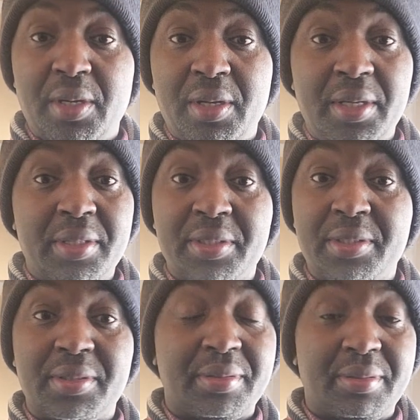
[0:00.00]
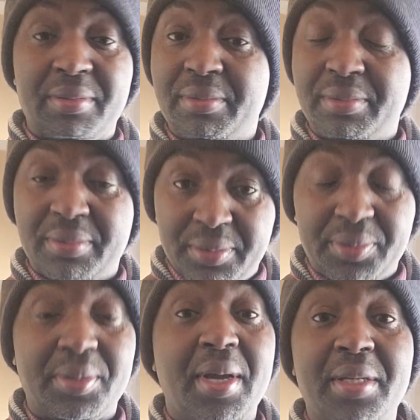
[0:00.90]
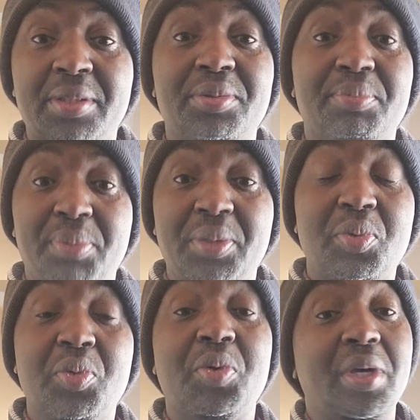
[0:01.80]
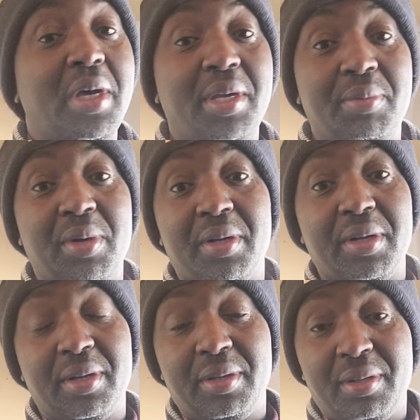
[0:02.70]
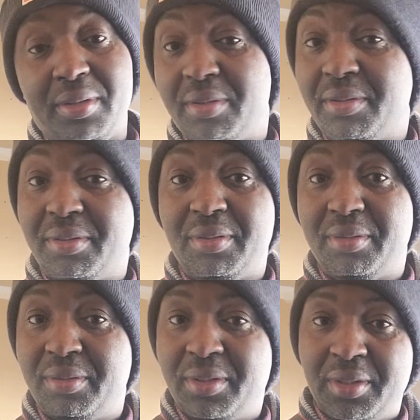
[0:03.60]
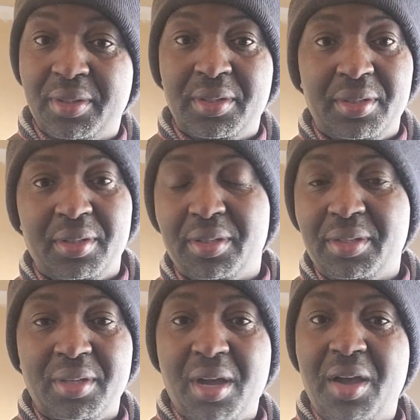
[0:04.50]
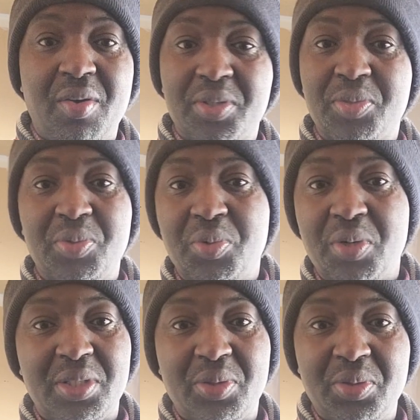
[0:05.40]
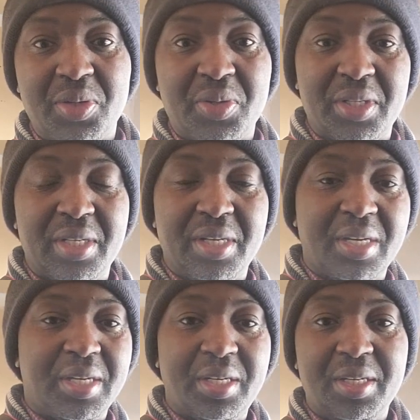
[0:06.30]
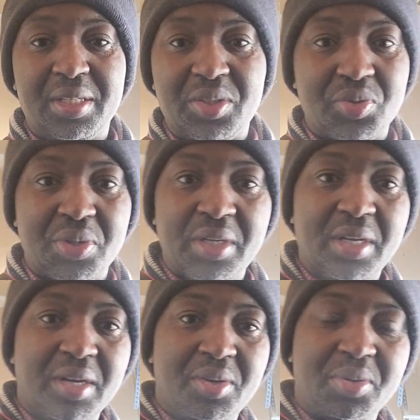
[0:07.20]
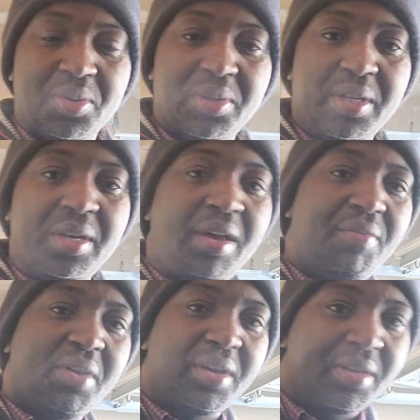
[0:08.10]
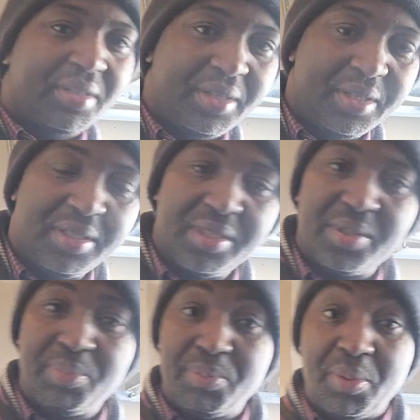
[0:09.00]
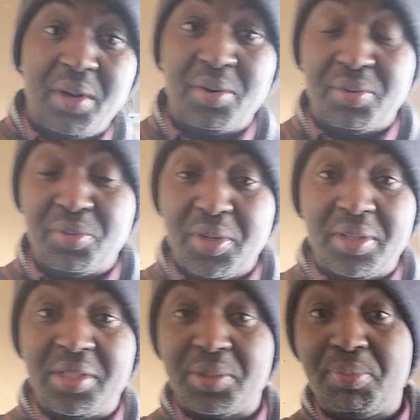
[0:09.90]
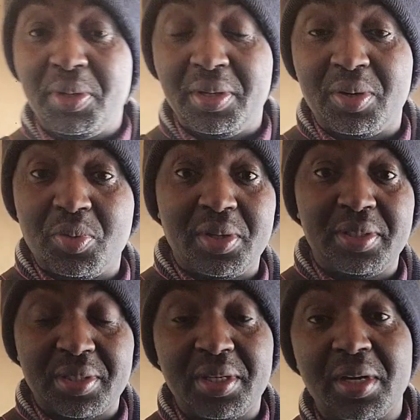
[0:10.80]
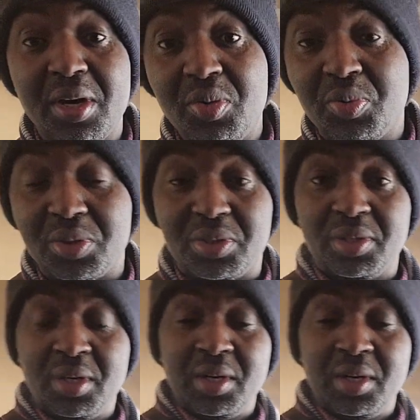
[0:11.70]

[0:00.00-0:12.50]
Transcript: Let's try to be who we are right now. Hawa wazungu huwezi kuta waking'ang'ania Kiswahili yako. They just be proud of what they speak, what is their language.